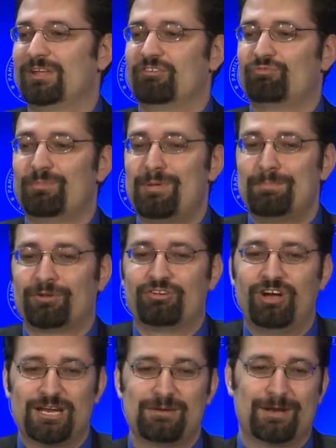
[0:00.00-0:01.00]
because when people are
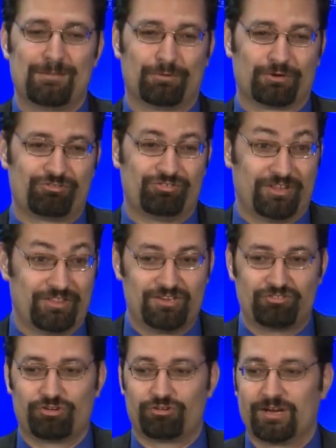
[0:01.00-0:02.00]
talking about abortion and they
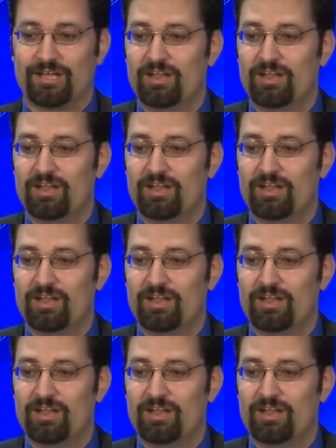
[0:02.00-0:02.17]
disagree,